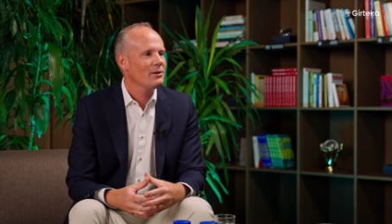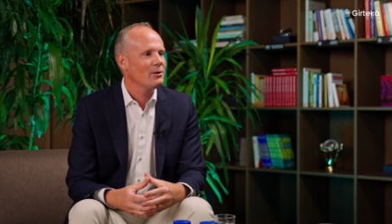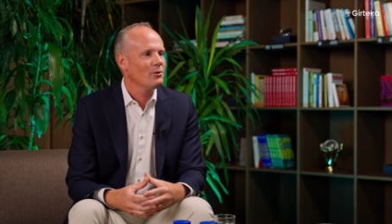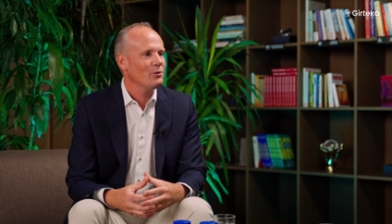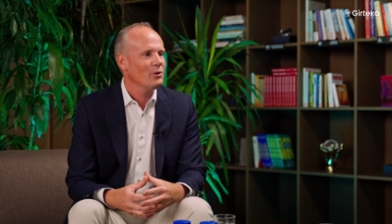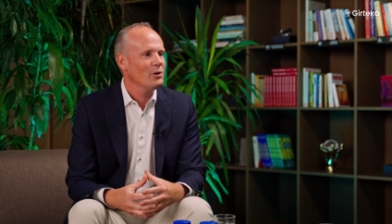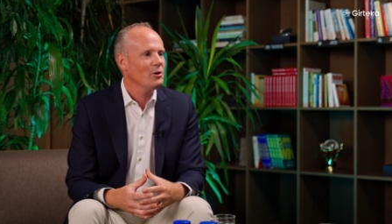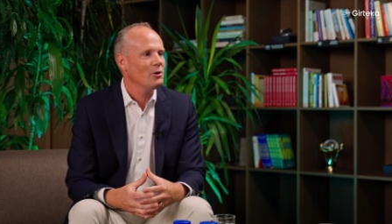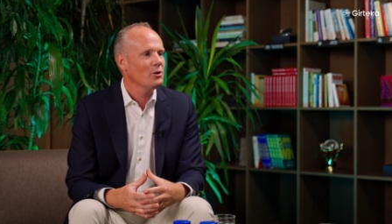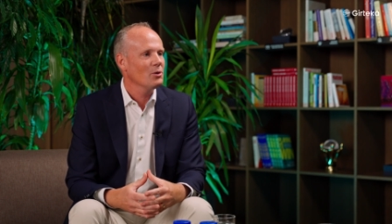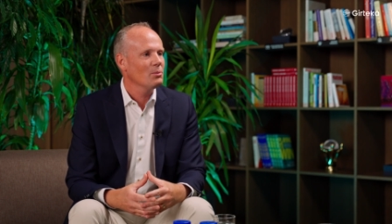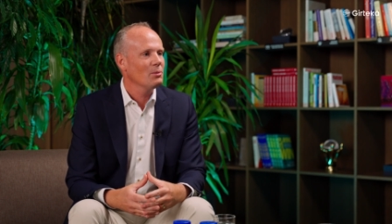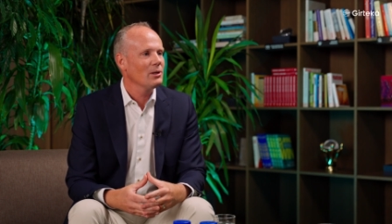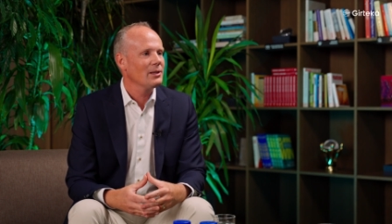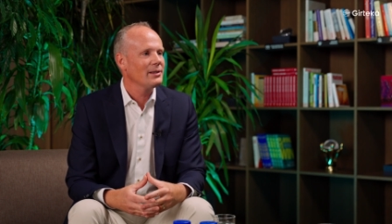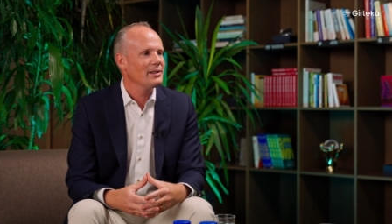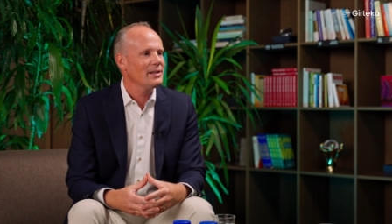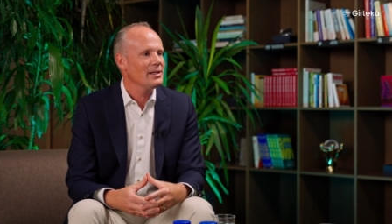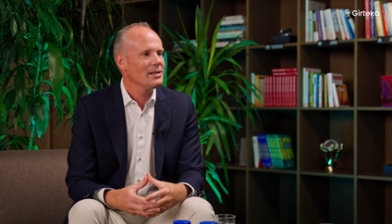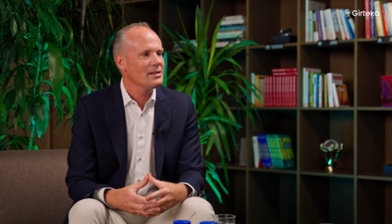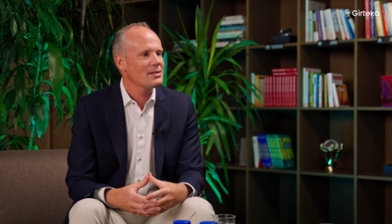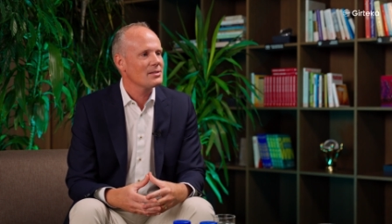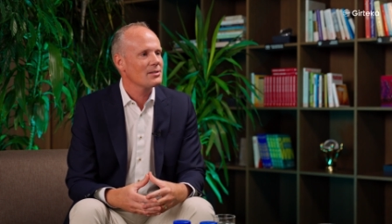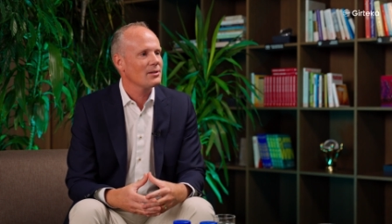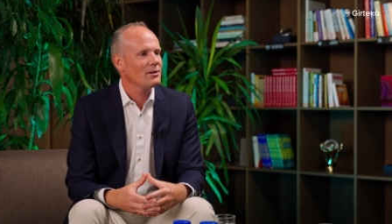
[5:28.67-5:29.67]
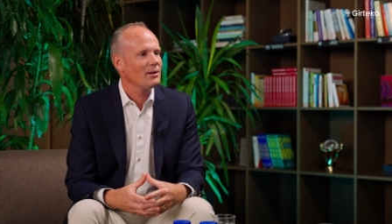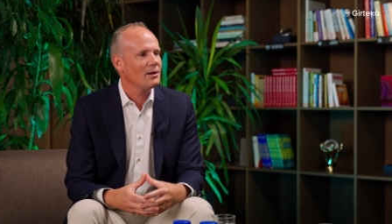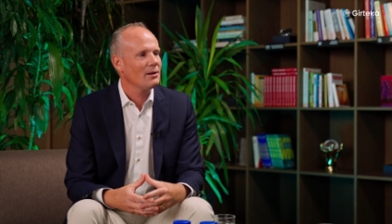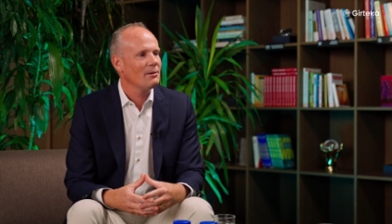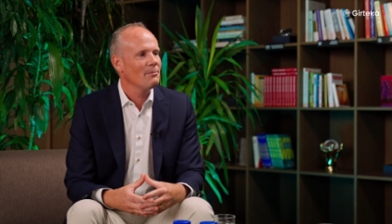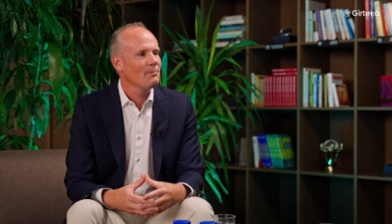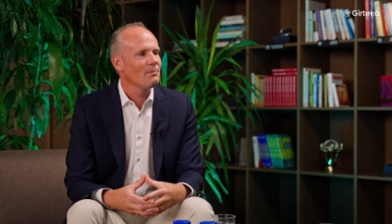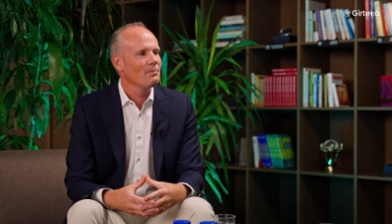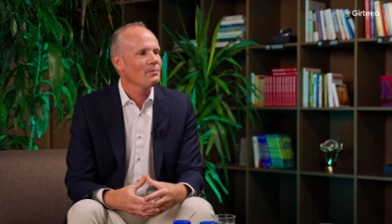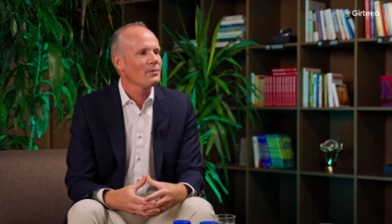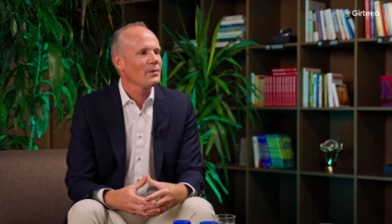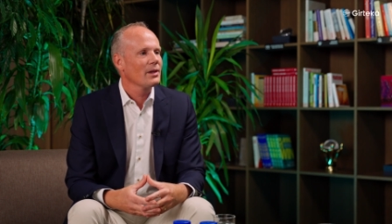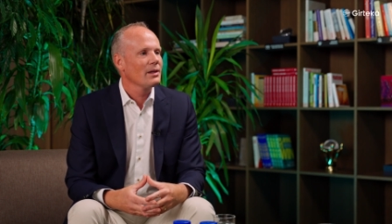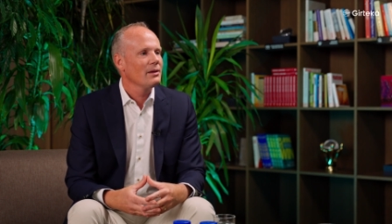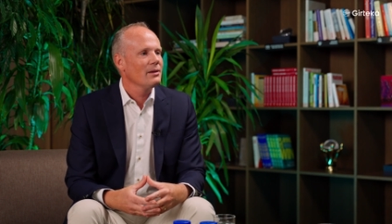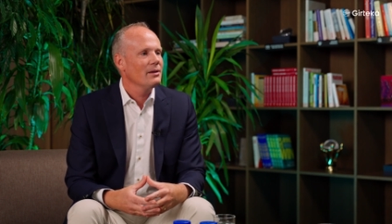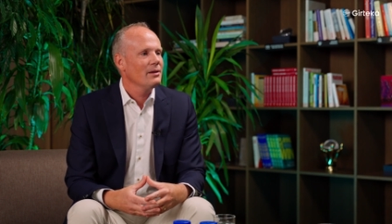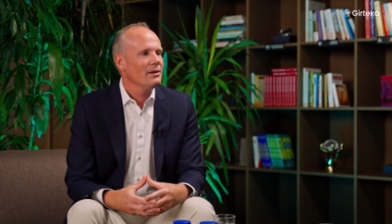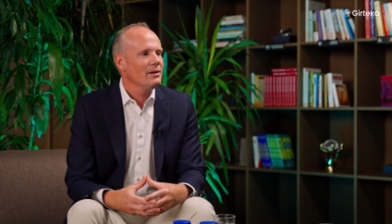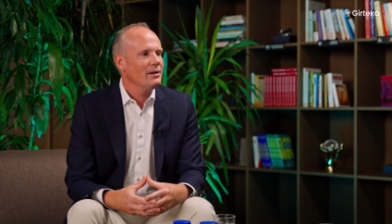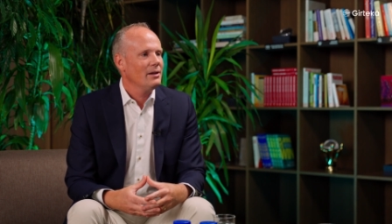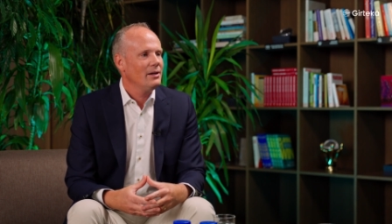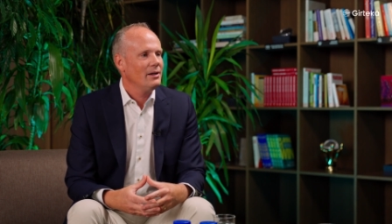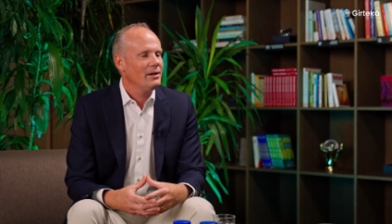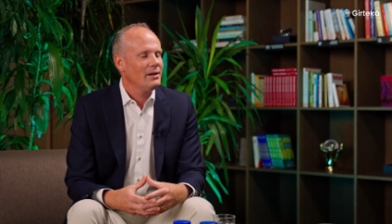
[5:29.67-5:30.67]
renewable diesel,
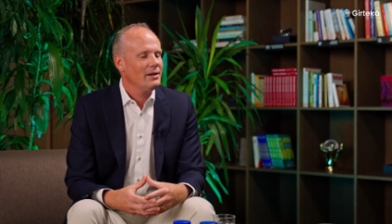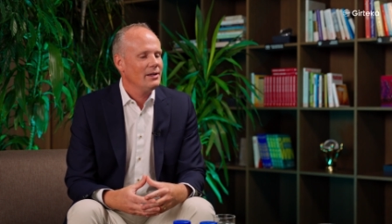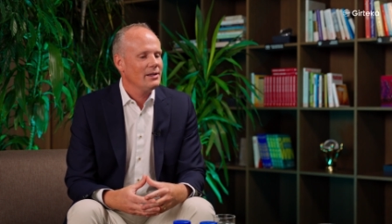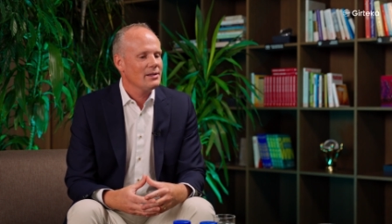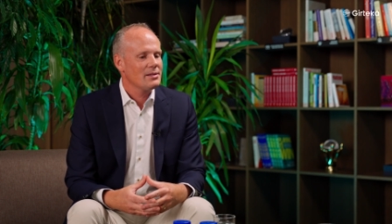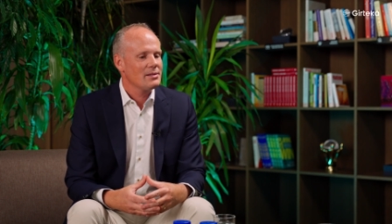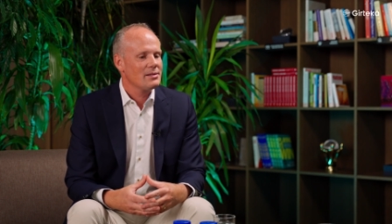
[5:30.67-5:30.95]
uh,